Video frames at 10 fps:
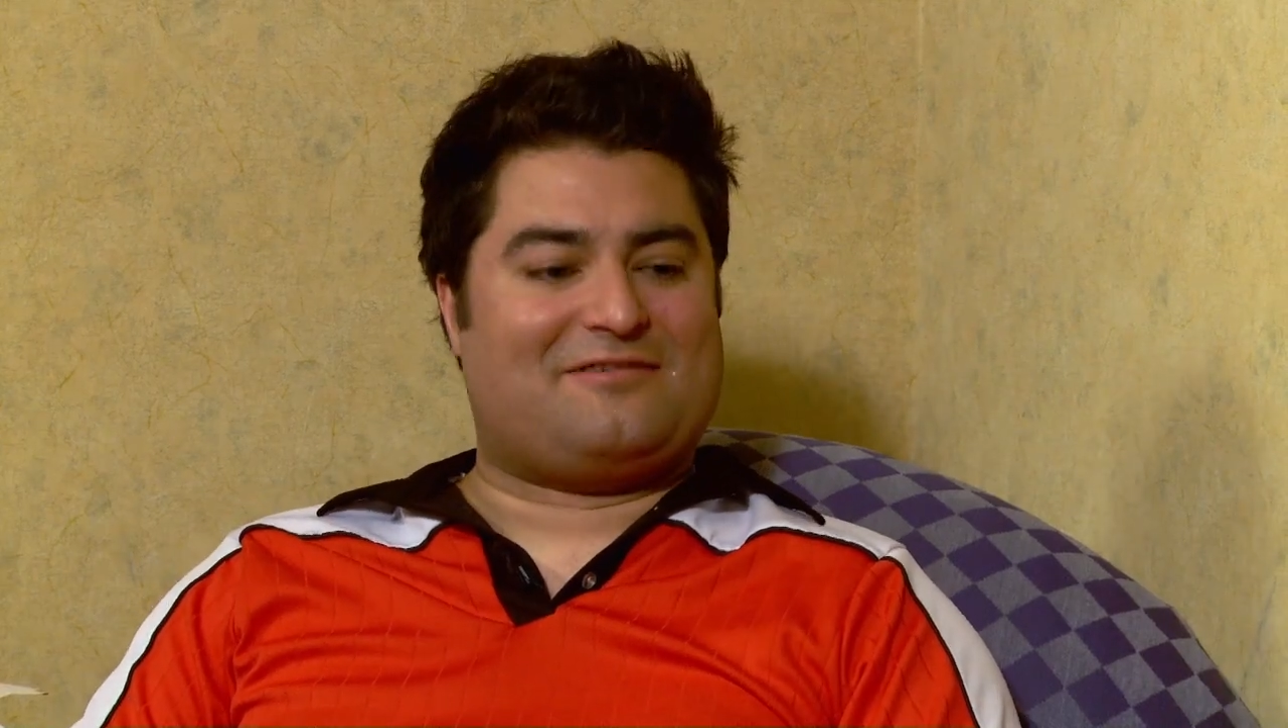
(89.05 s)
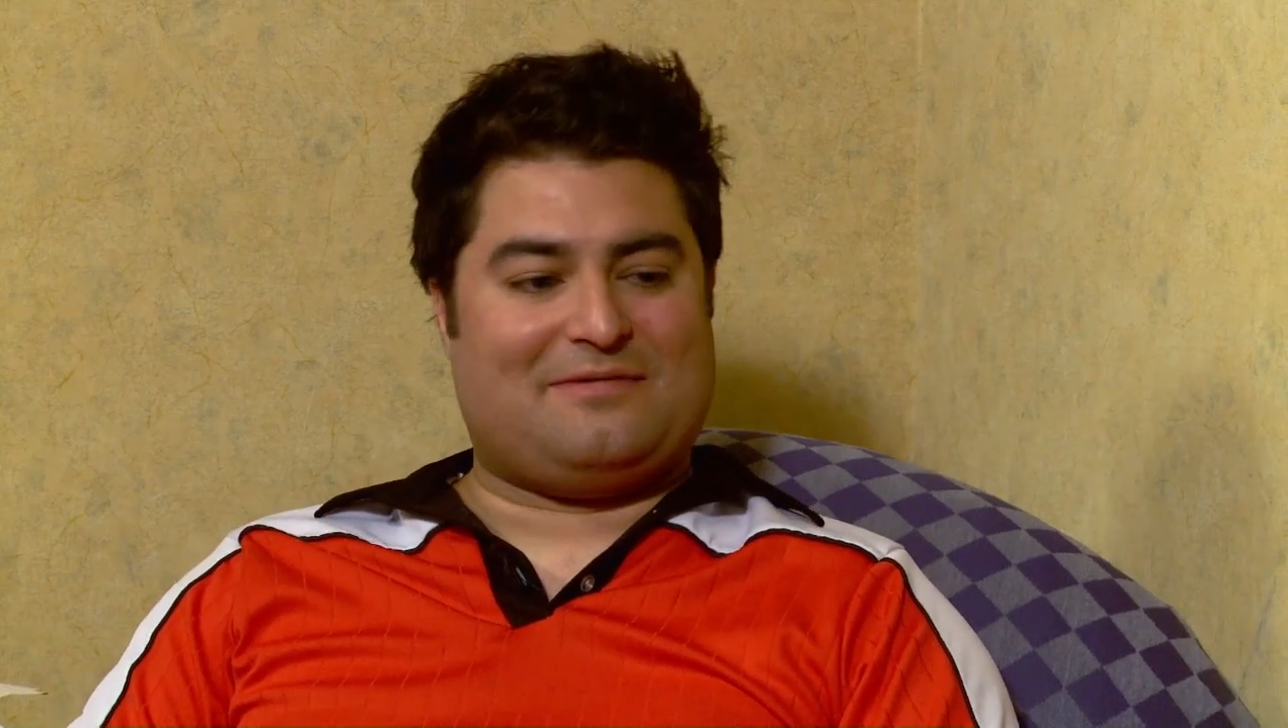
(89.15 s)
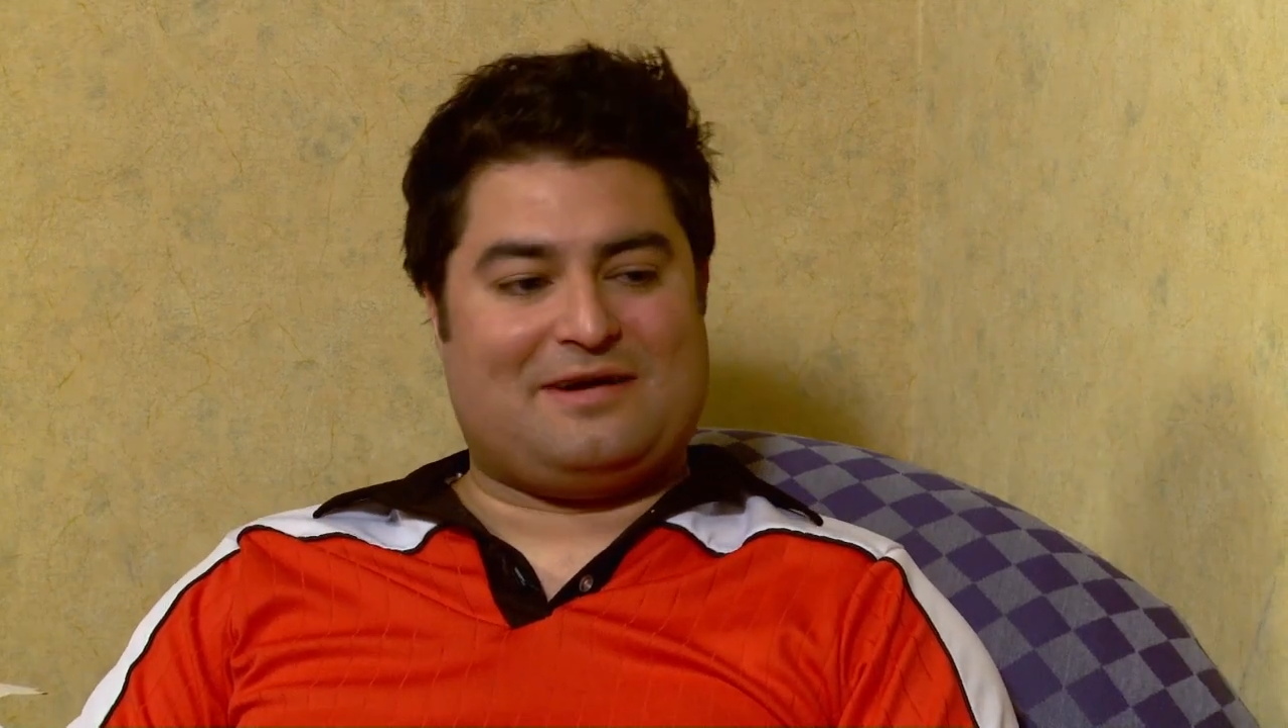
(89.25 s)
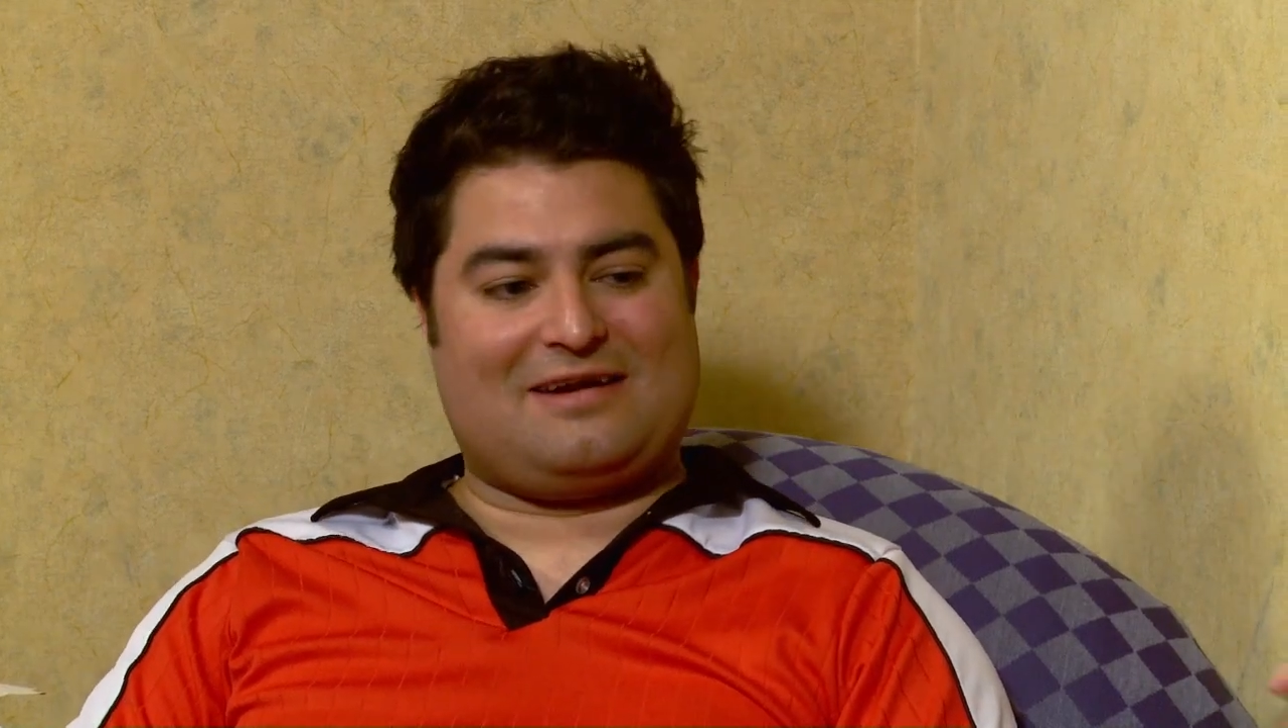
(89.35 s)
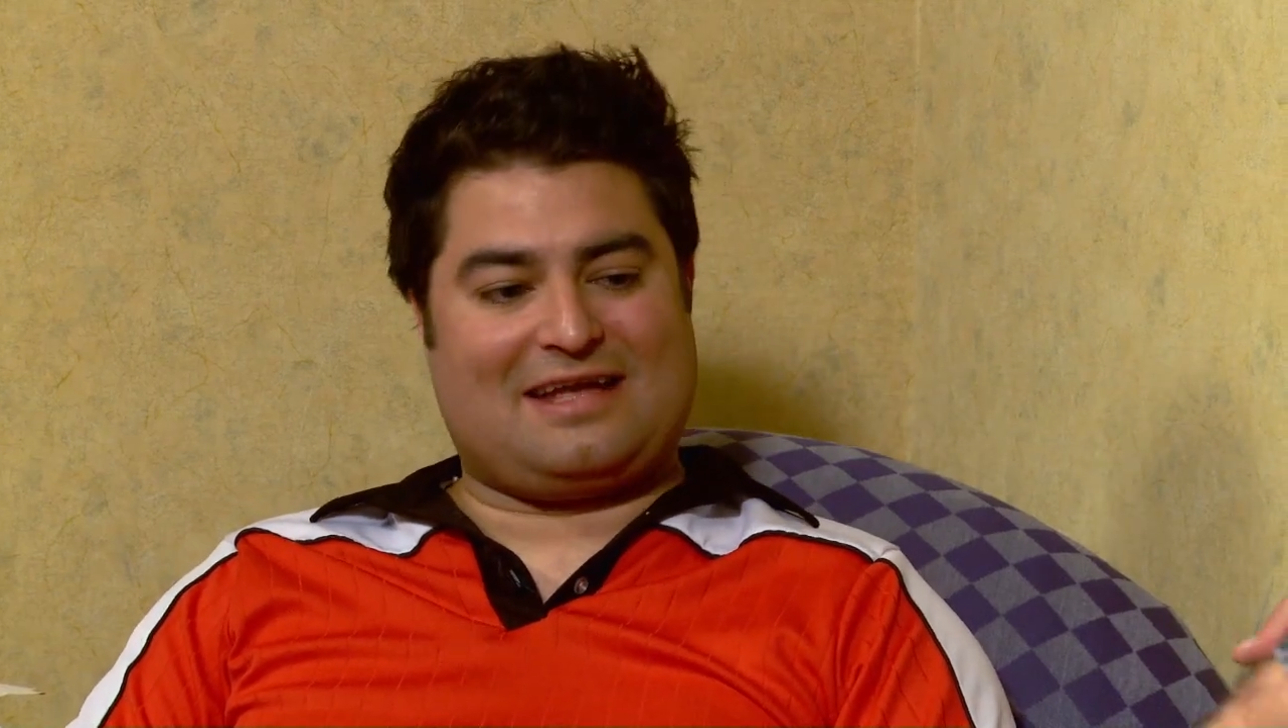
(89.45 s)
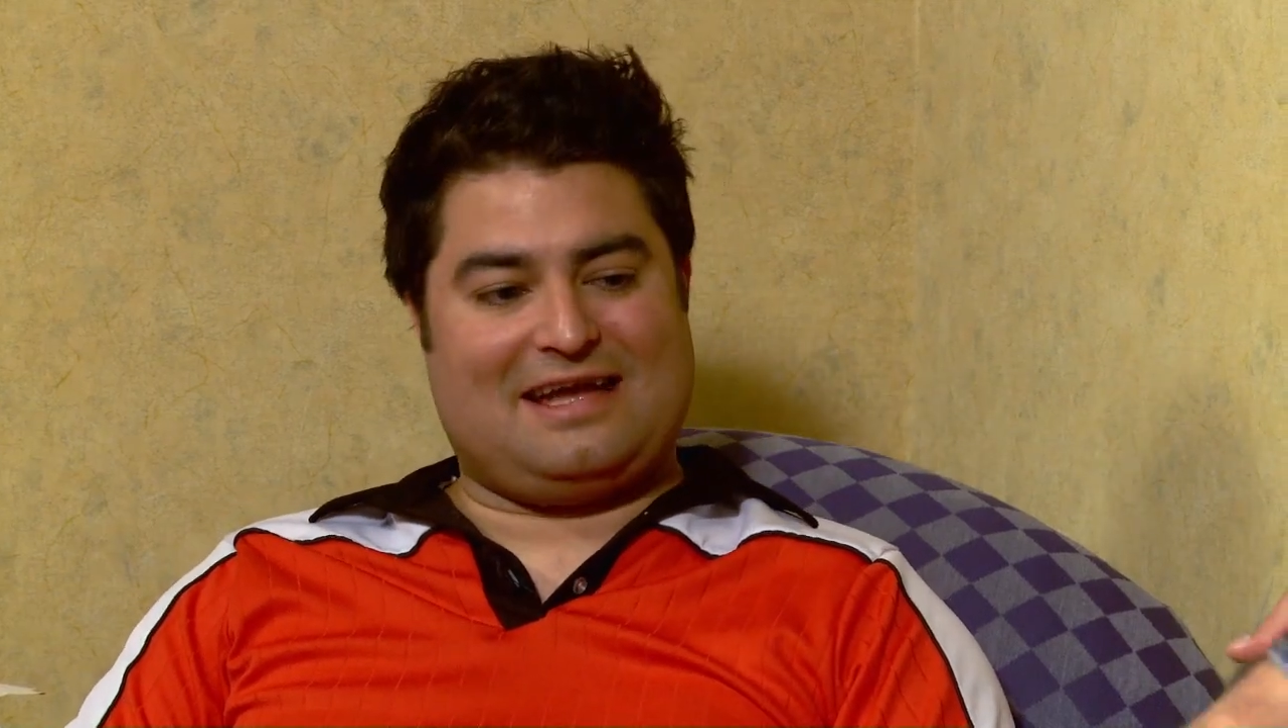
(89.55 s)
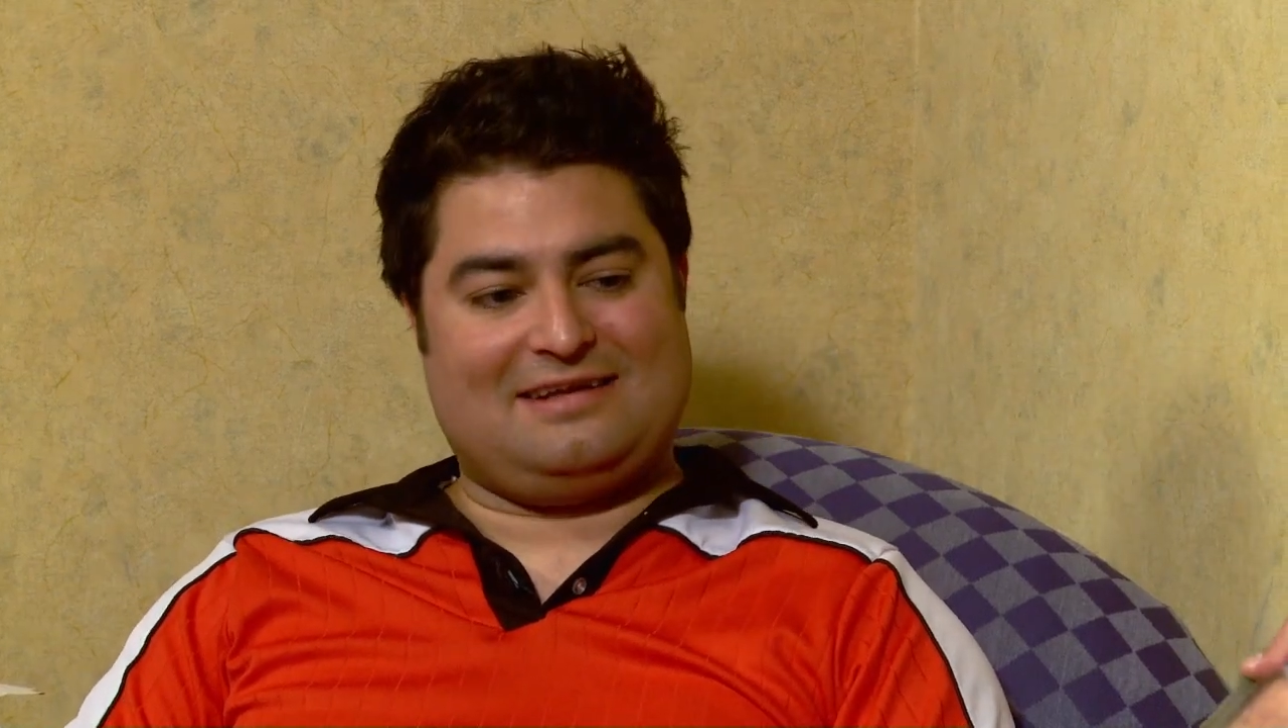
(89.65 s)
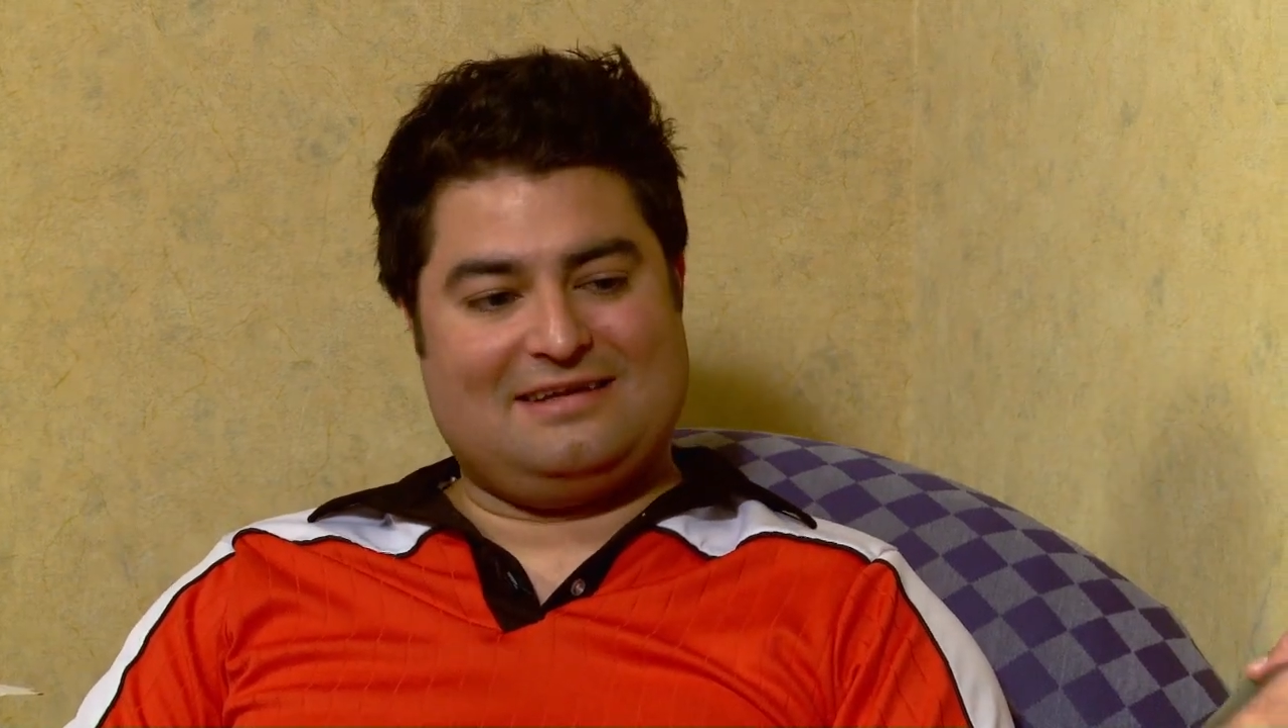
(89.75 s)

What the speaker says: from a hurricane.